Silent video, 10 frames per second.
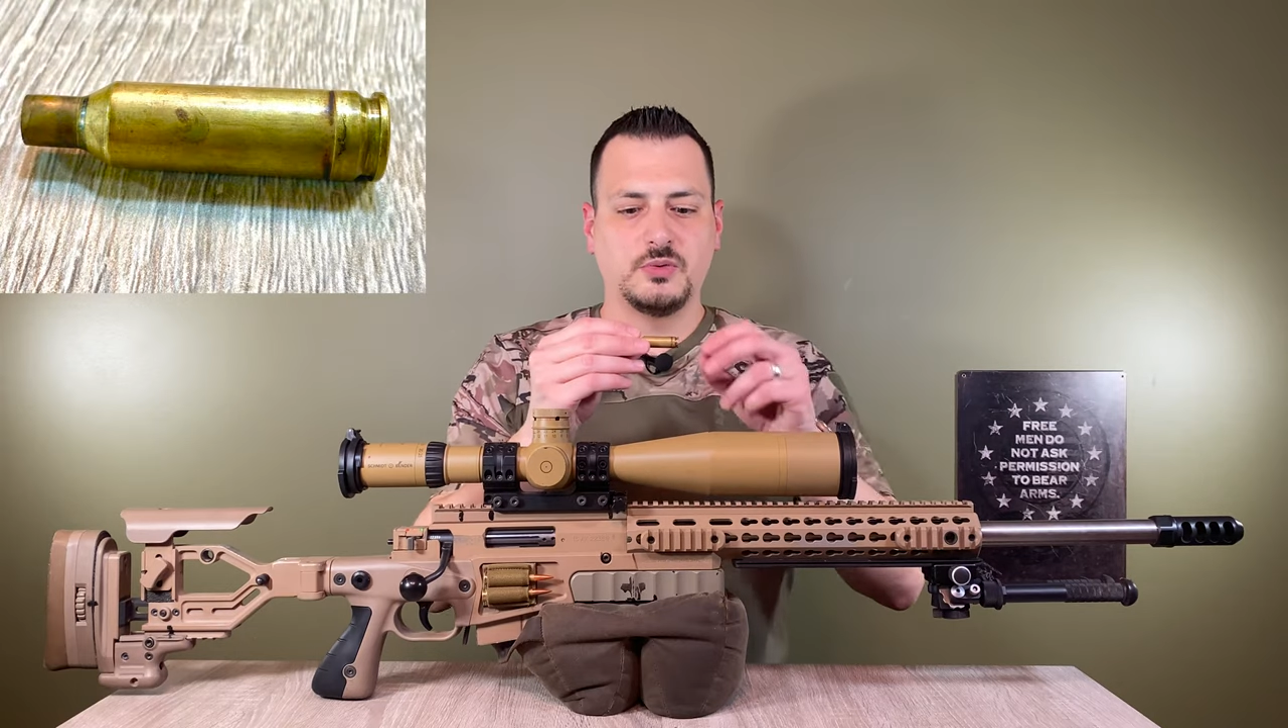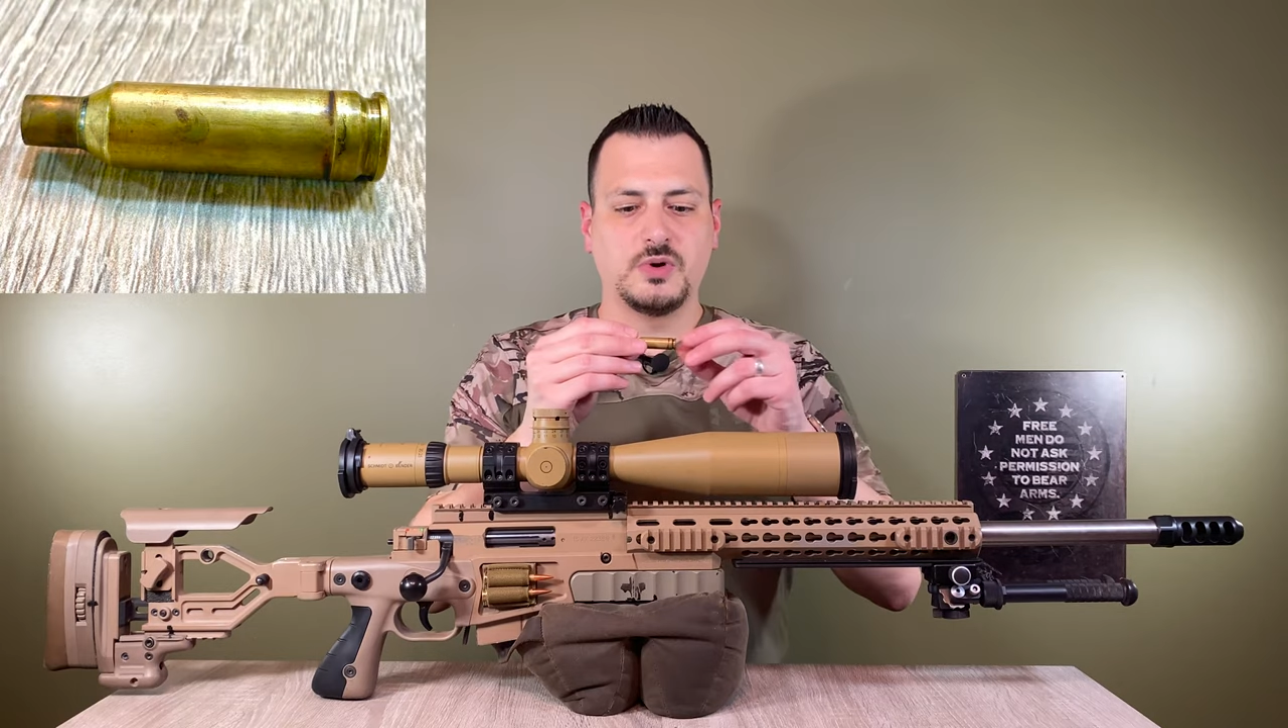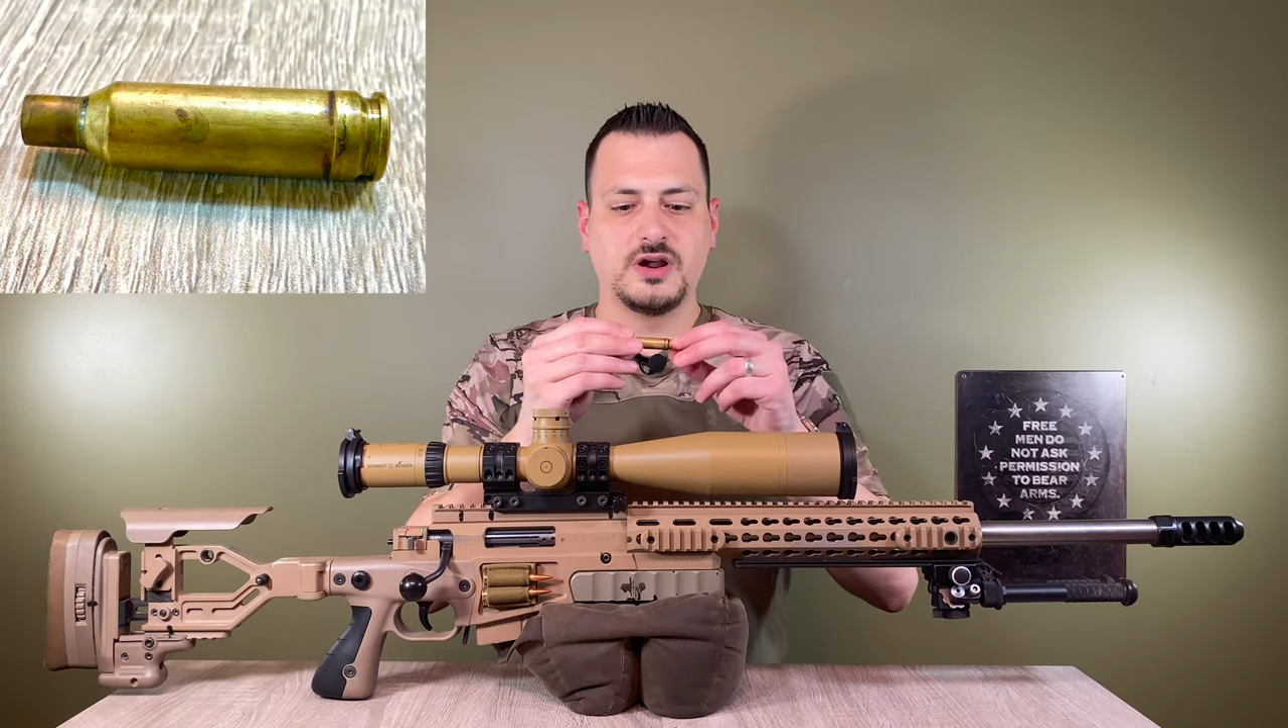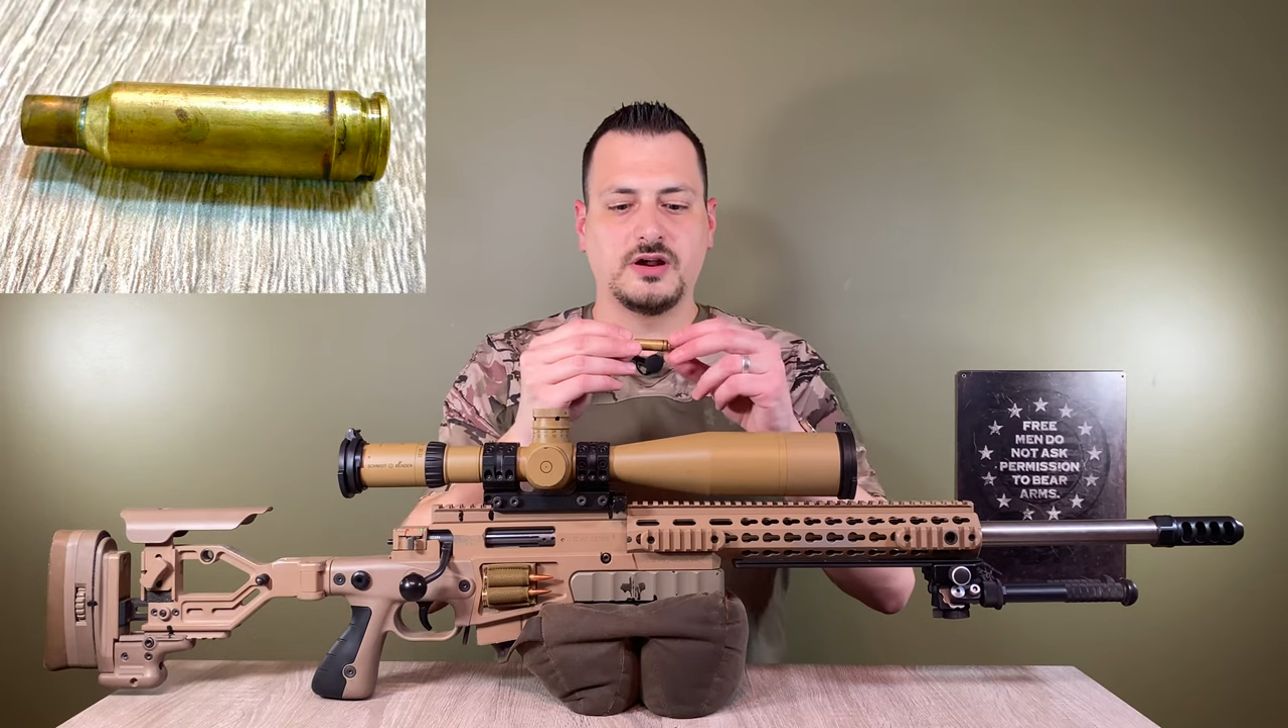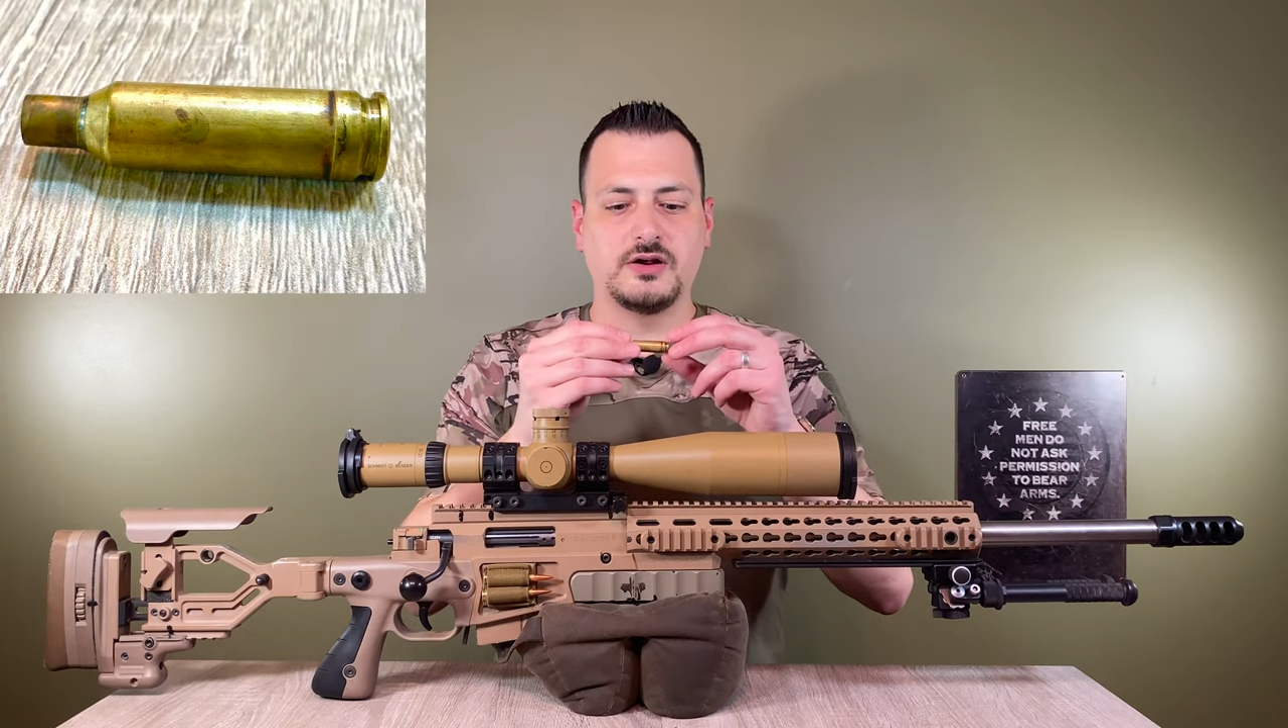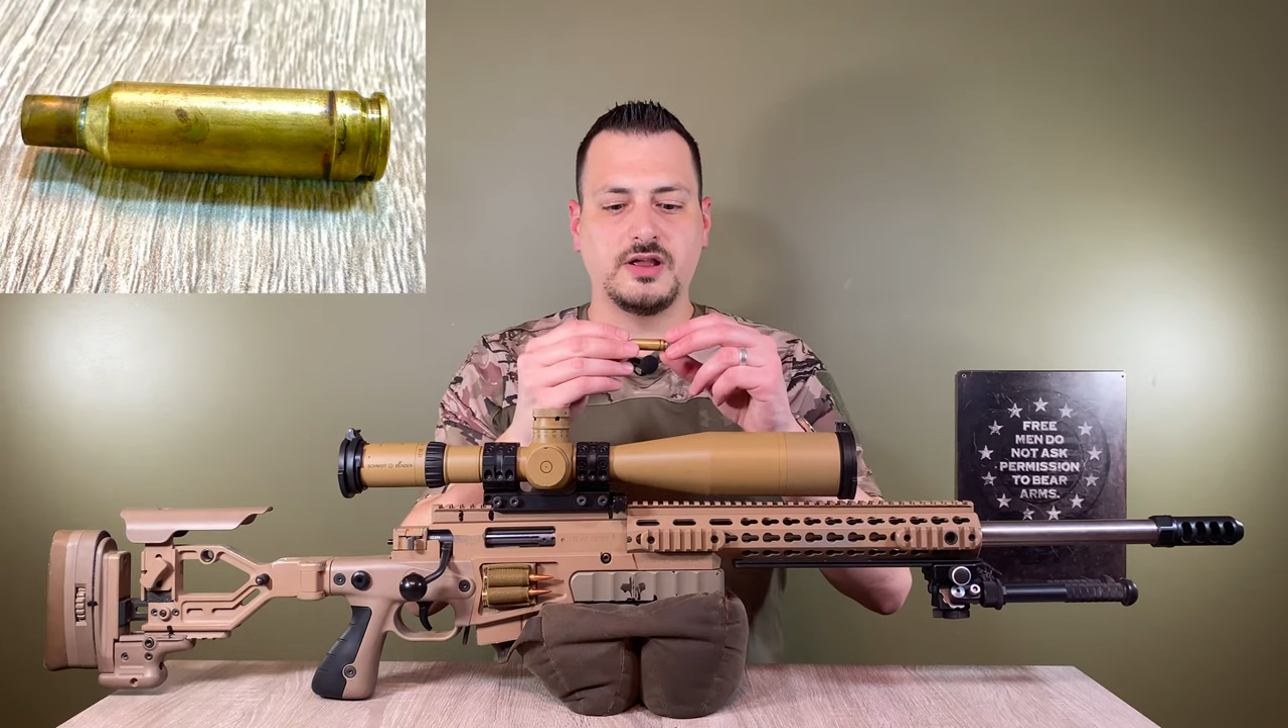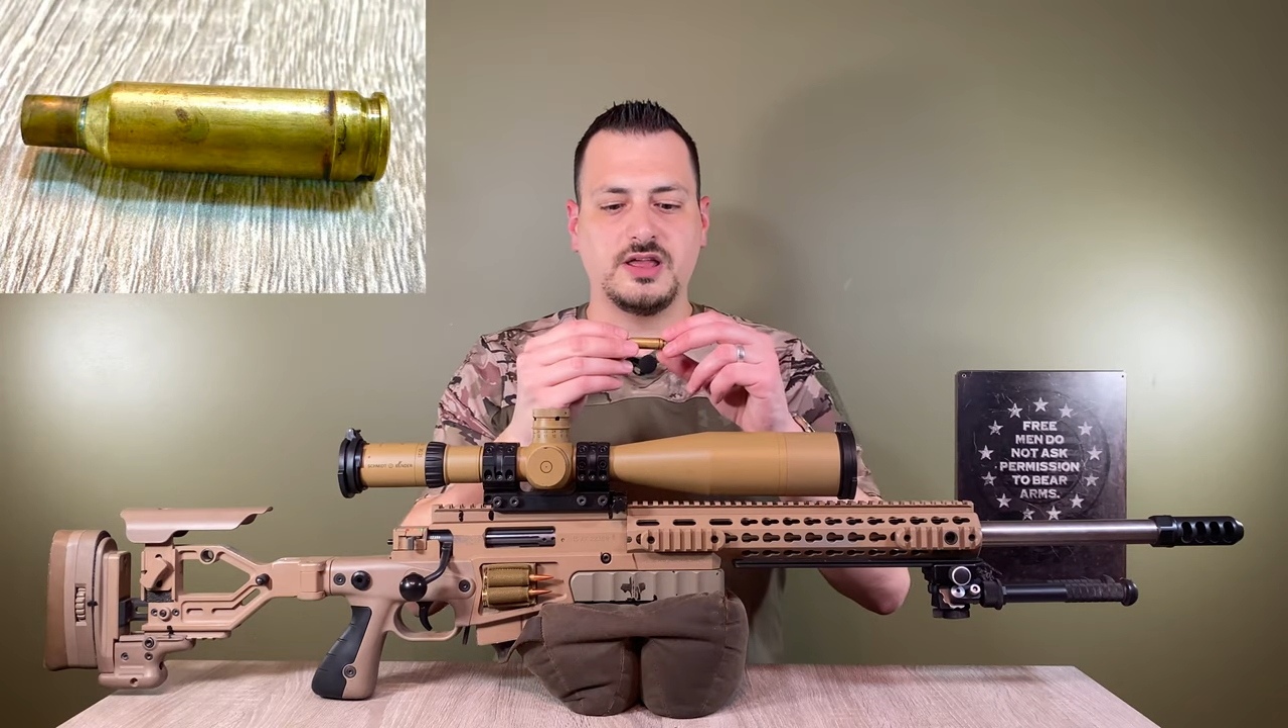where